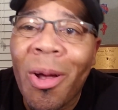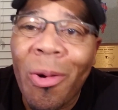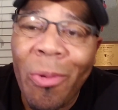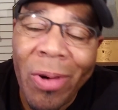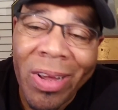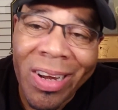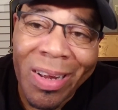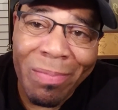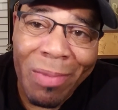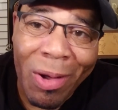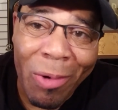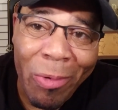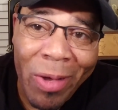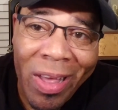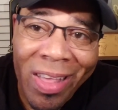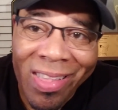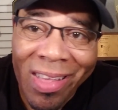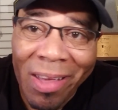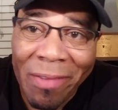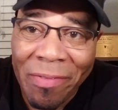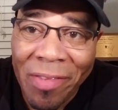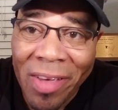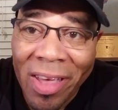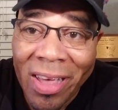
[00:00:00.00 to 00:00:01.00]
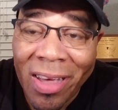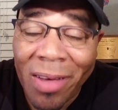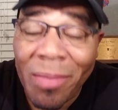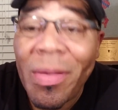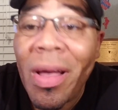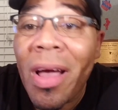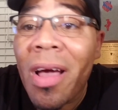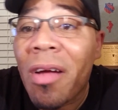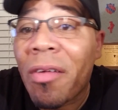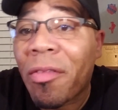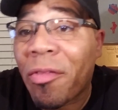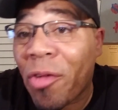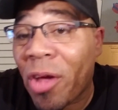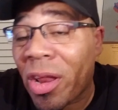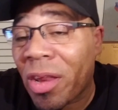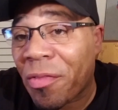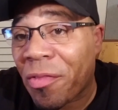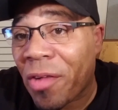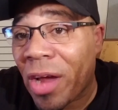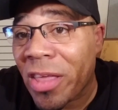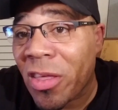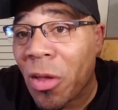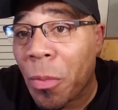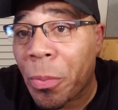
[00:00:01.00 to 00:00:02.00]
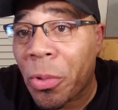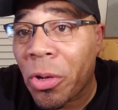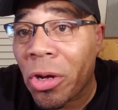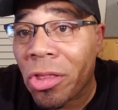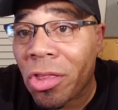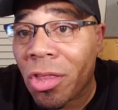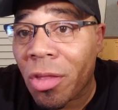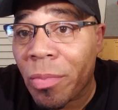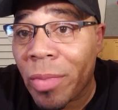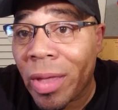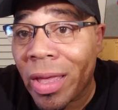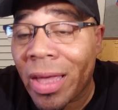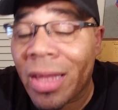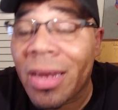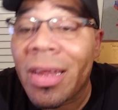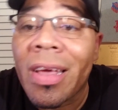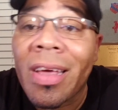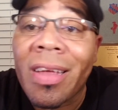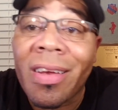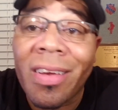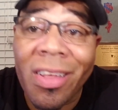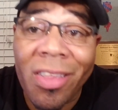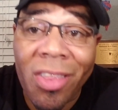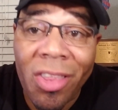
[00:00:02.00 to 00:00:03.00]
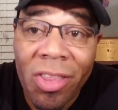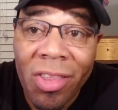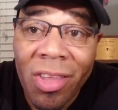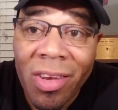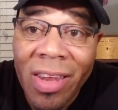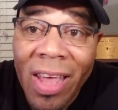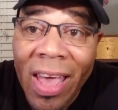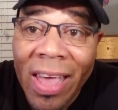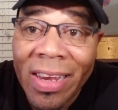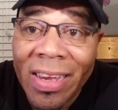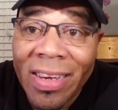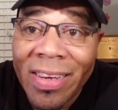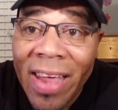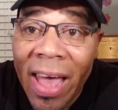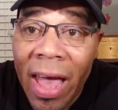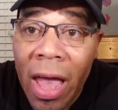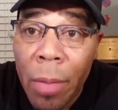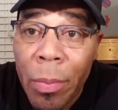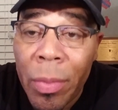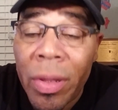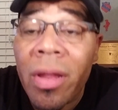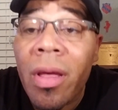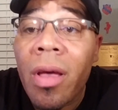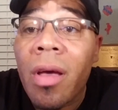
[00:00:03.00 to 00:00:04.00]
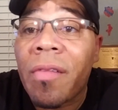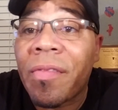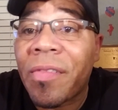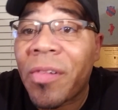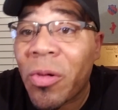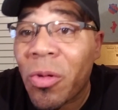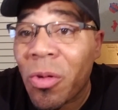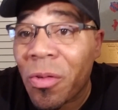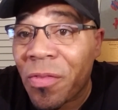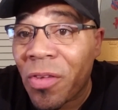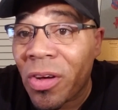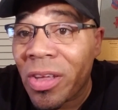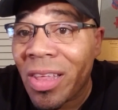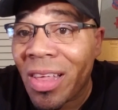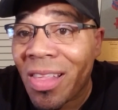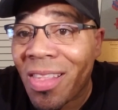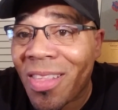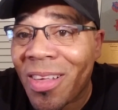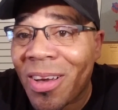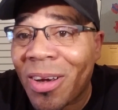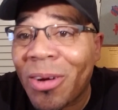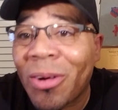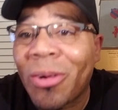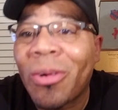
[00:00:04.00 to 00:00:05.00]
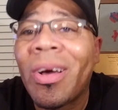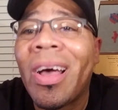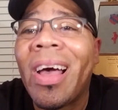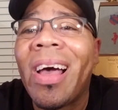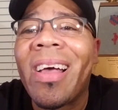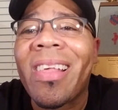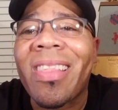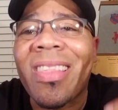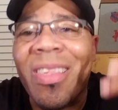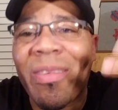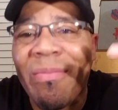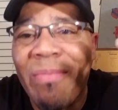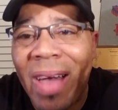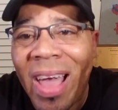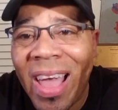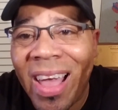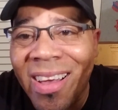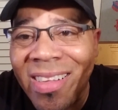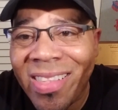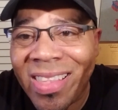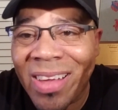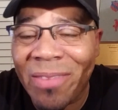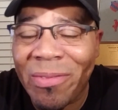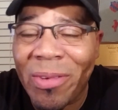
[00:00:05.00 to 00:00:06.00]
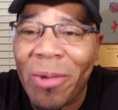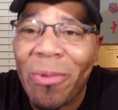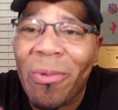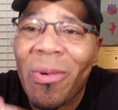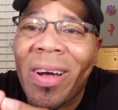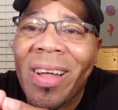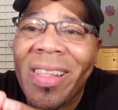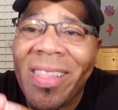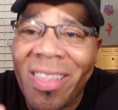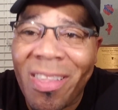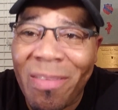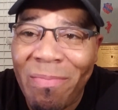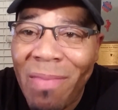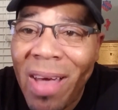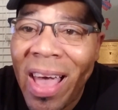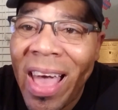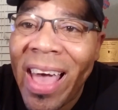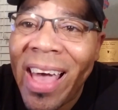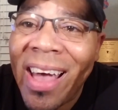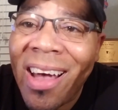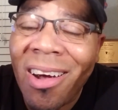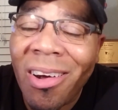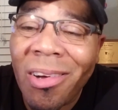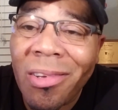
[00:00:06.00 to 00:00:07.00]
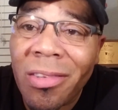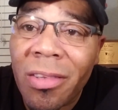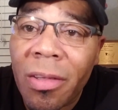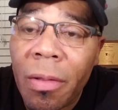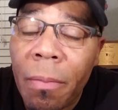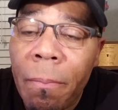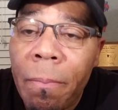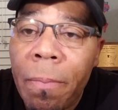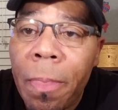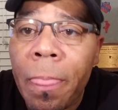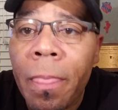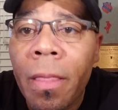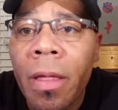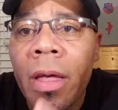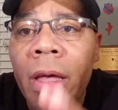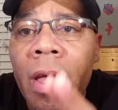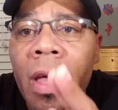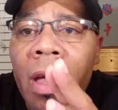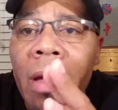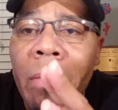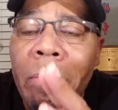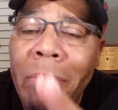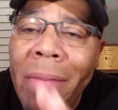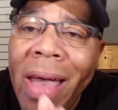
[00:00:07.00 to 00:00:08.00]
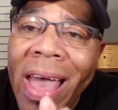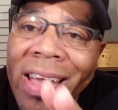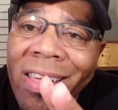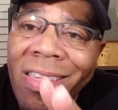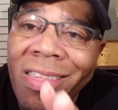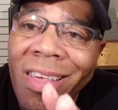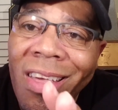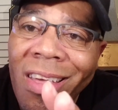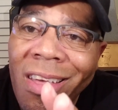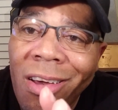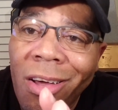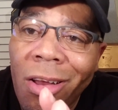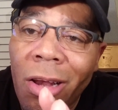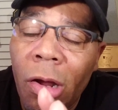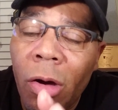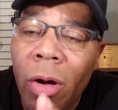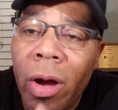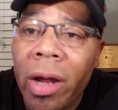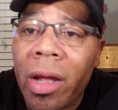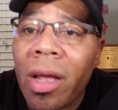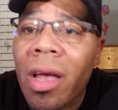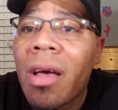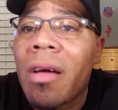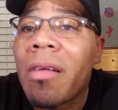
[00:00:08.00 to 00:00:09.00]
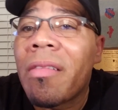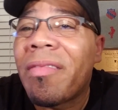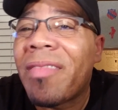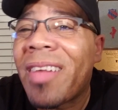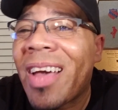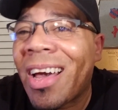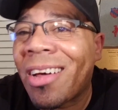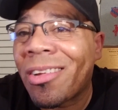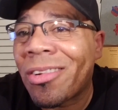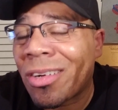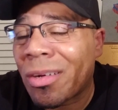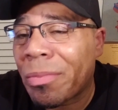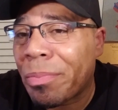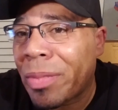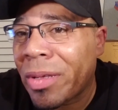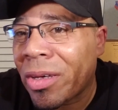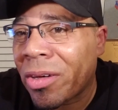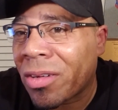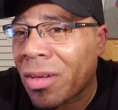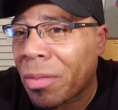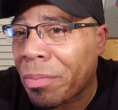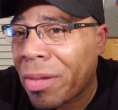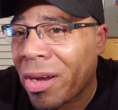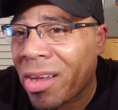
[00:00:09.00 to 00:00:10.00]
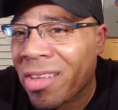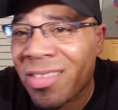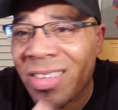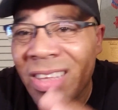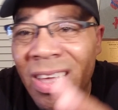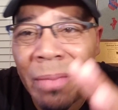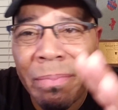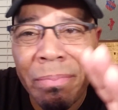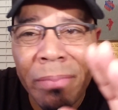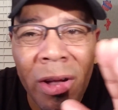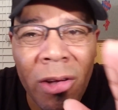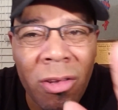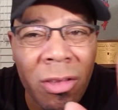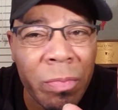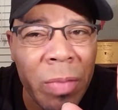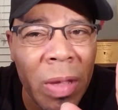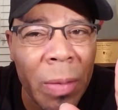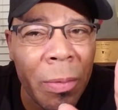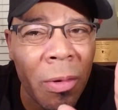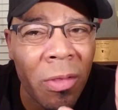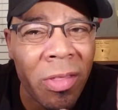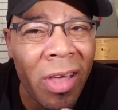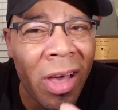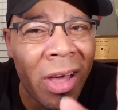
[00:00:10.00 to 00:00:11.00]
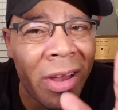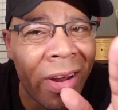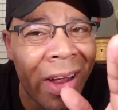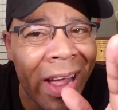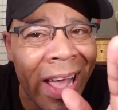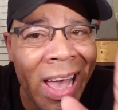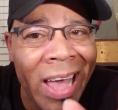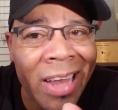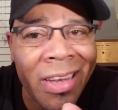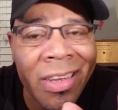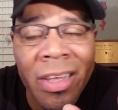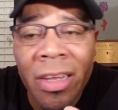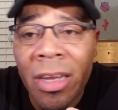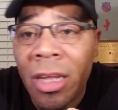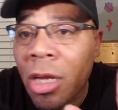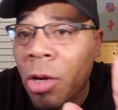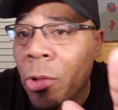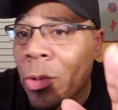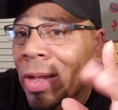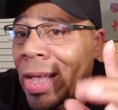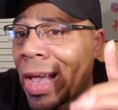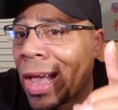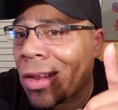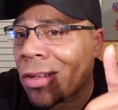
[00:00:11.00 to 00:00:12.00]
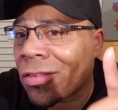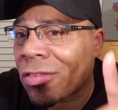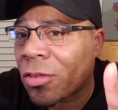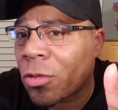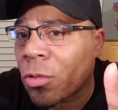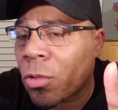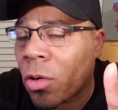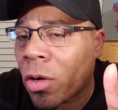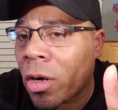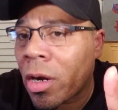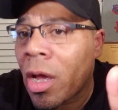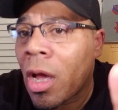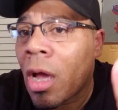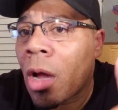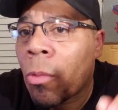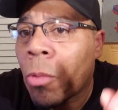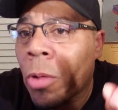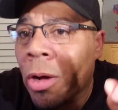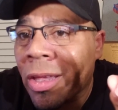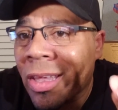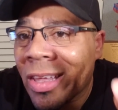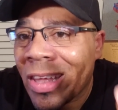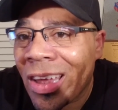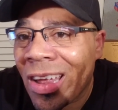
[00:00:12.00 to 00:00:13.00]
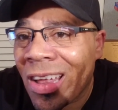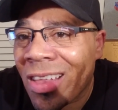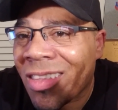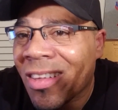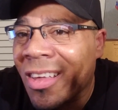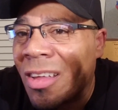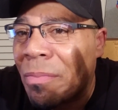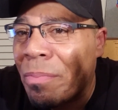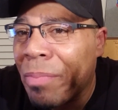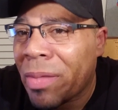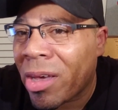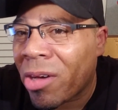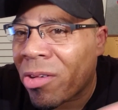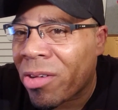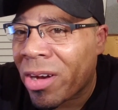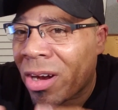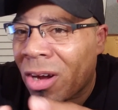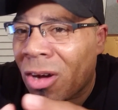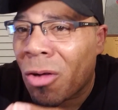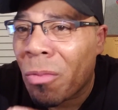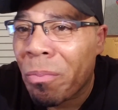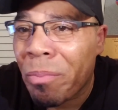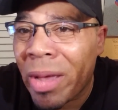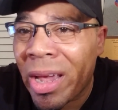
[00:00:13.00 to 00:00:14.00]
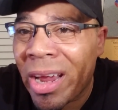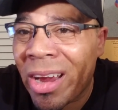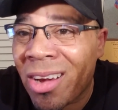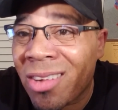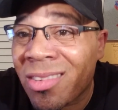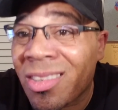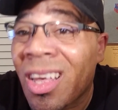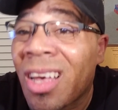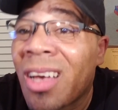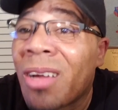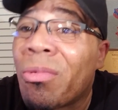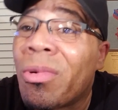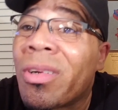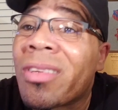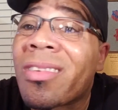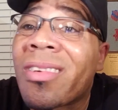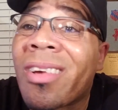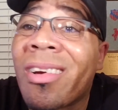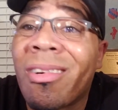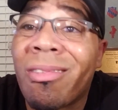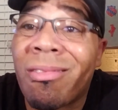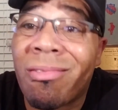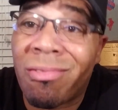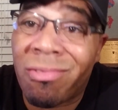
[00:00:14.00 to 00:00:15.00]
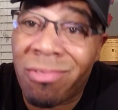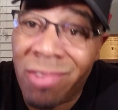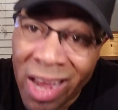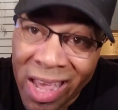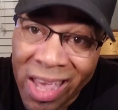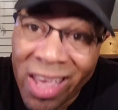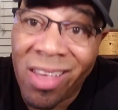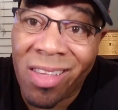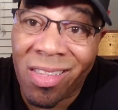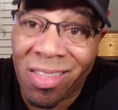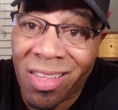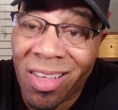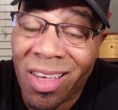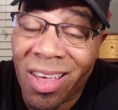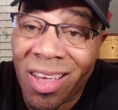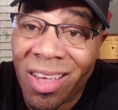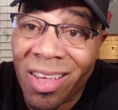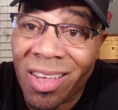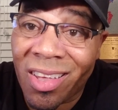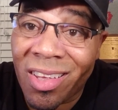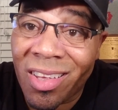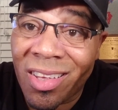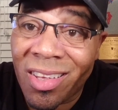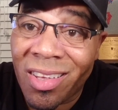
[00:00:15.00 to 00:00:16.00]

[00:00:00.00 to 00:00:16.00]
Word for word: What up, my Wednesday fam? Freddy Fri, your Pusher Man. This is your Daily Diamond, food for your soul. Smiles, everyone, smiles. Maxine Clark, founder of Build-A-Bear, said, "Most people thought our idea to create a store where kids could build their own bears was crazy.